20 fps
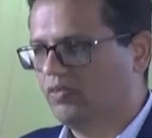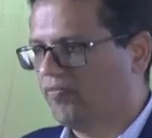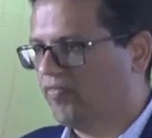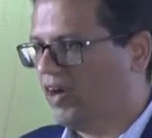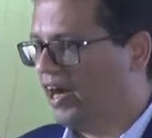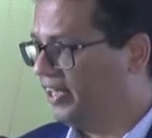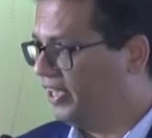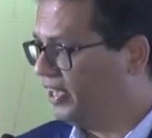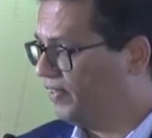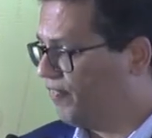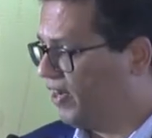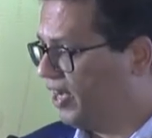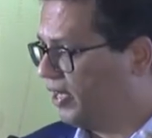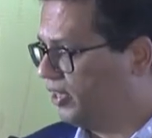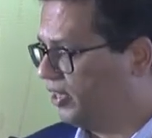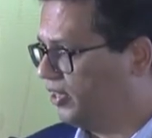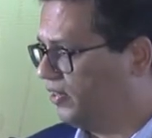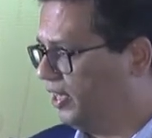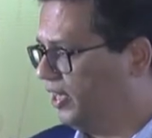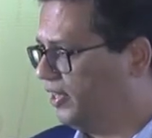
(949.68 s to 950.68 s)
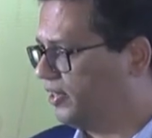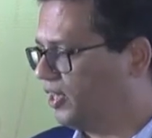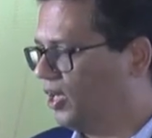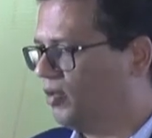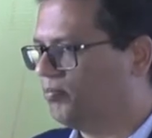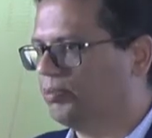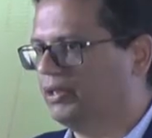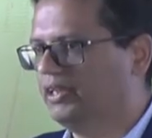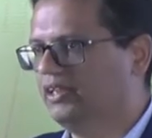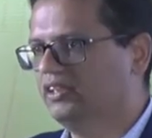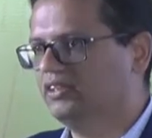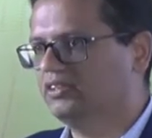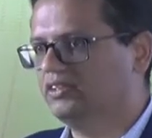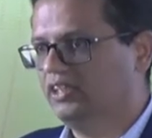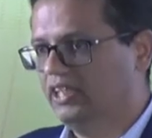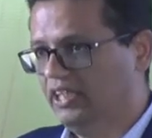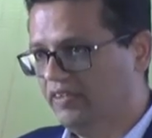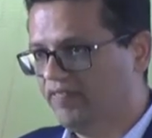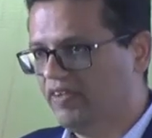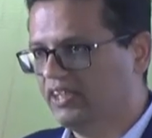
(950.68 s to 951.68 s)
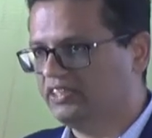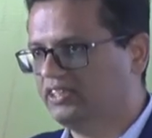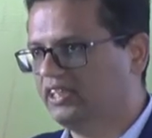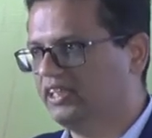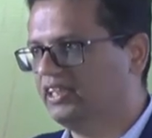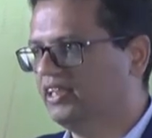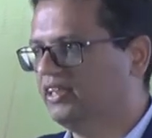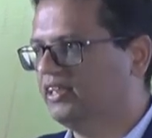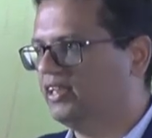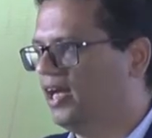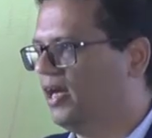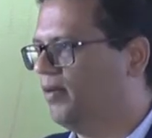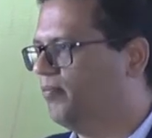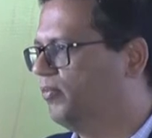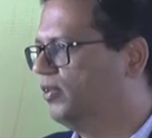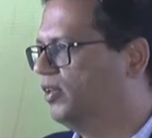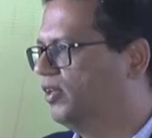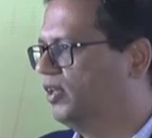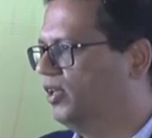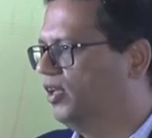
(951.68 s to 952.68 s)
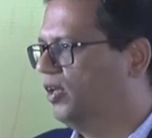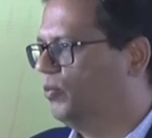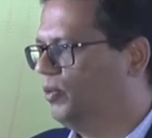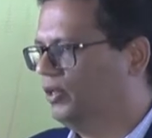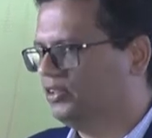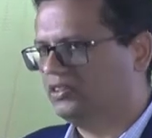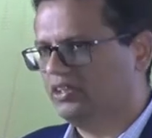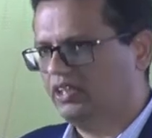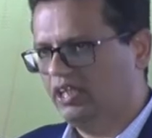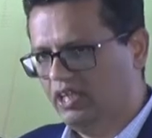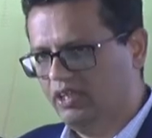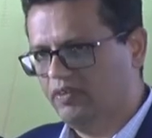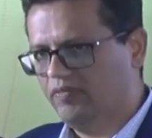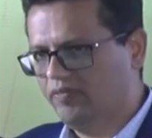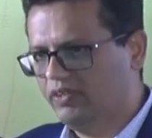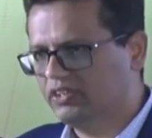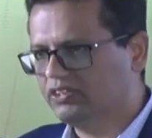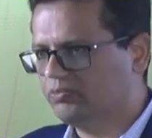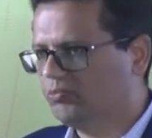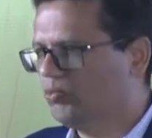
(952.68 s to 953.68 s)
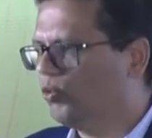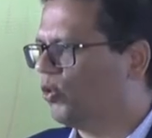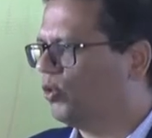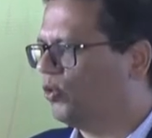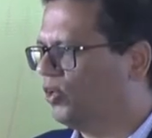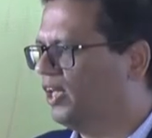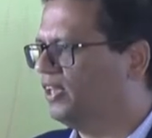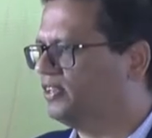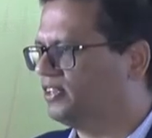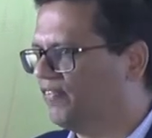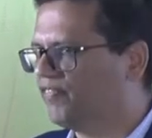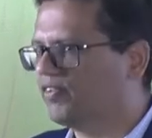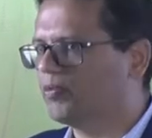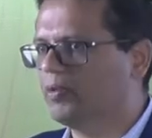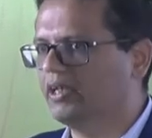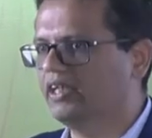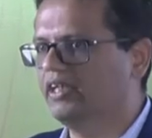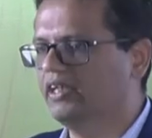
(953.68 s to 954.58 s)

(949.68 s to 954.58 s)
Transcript: identifying great companies, investing in them, which, which more or less everybody